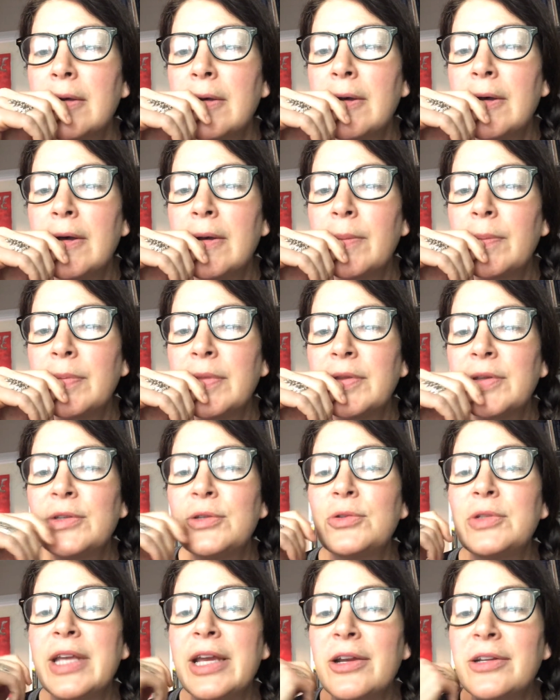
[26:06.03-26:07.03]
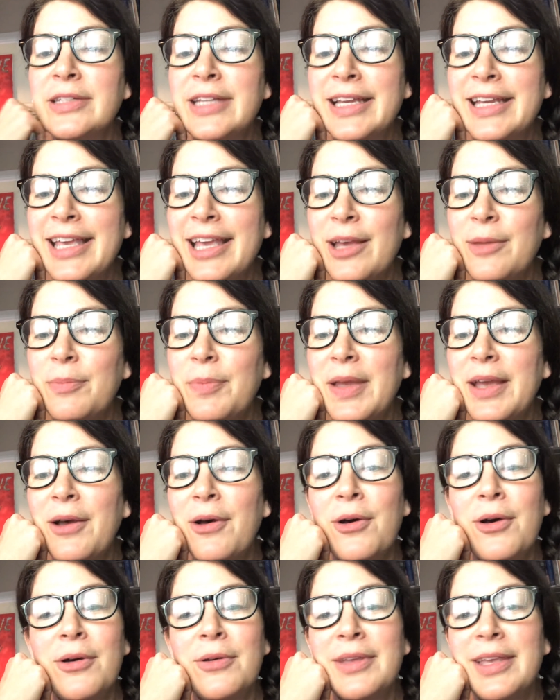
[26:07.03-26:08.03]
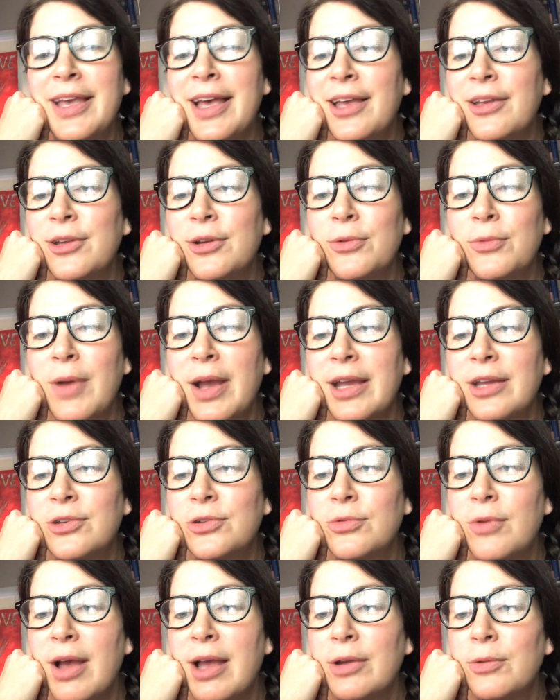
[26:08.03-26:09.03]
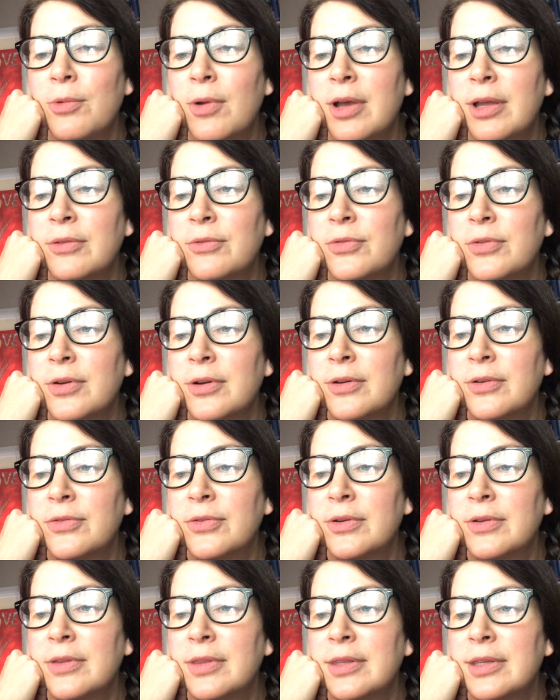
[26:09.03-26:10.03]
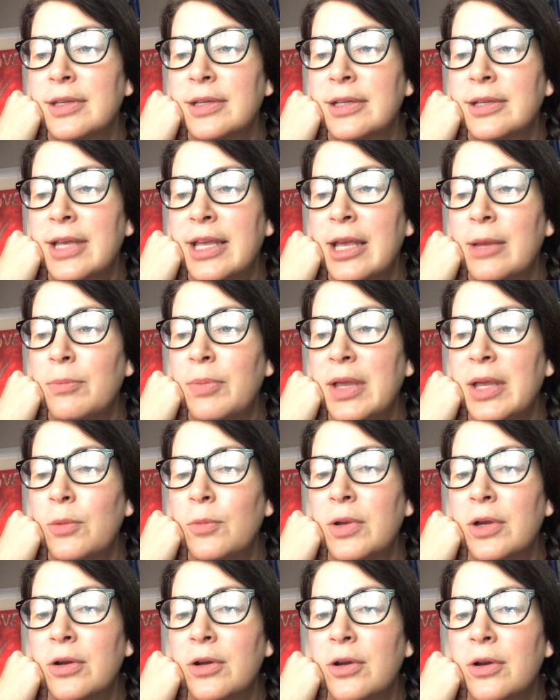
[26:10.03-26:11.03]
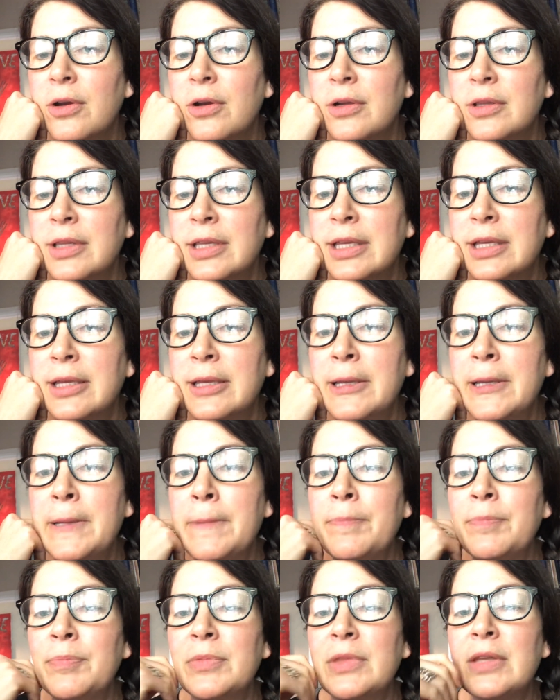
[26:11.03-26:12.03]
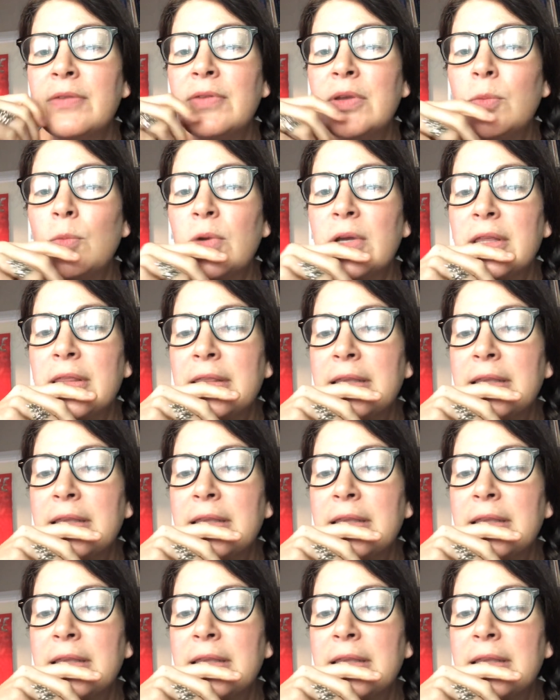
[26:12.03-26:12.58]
The Duterte campaign, oh yeah, you're right, dry run for the campaign we are currently living with.